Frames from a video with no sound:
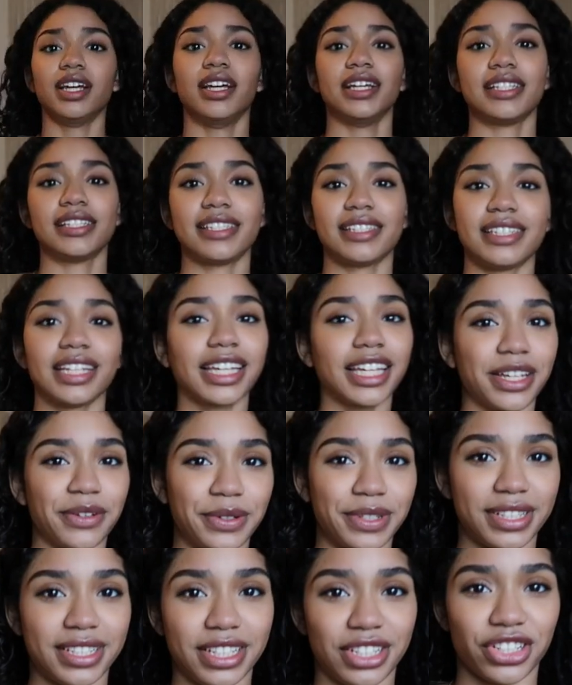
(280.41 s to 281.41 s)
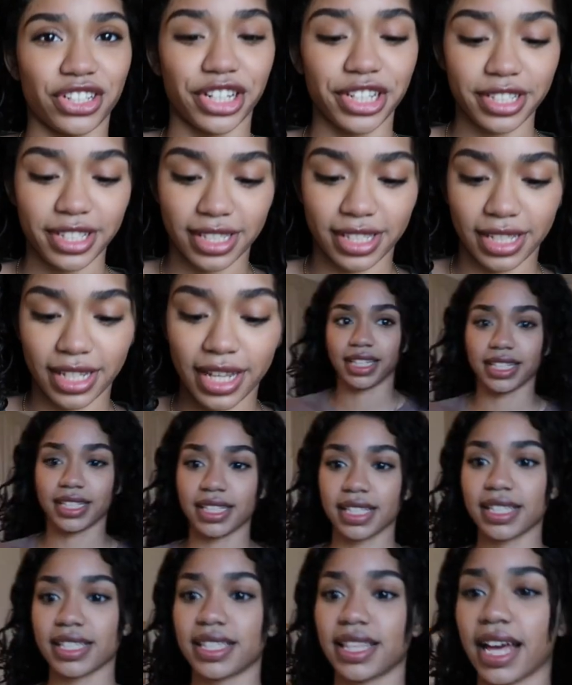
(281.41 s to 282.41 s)
Sticking with t-shirts.
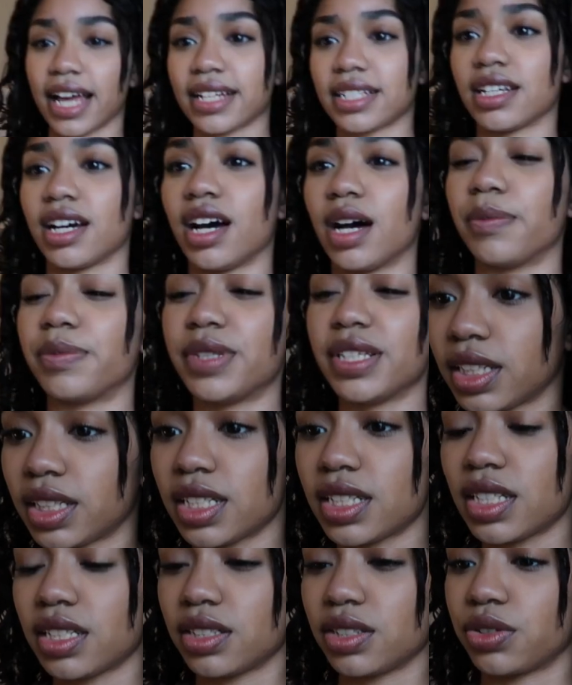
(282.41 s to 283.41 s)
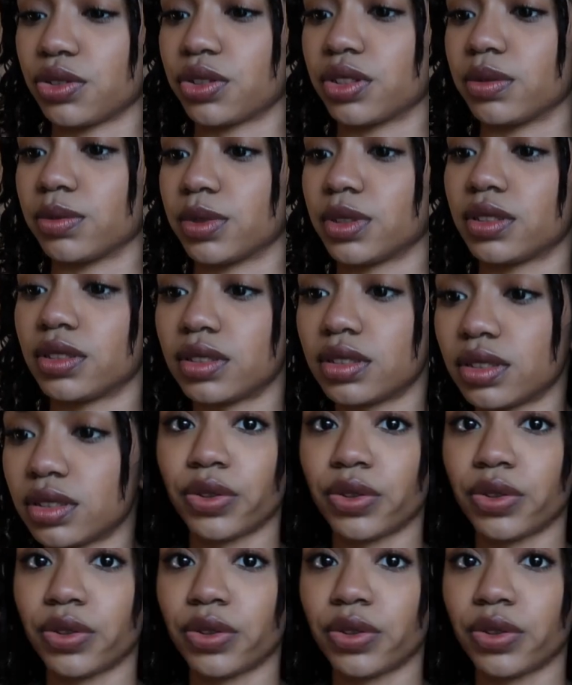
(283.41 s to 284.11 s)
This is that top. Like, this is adorable.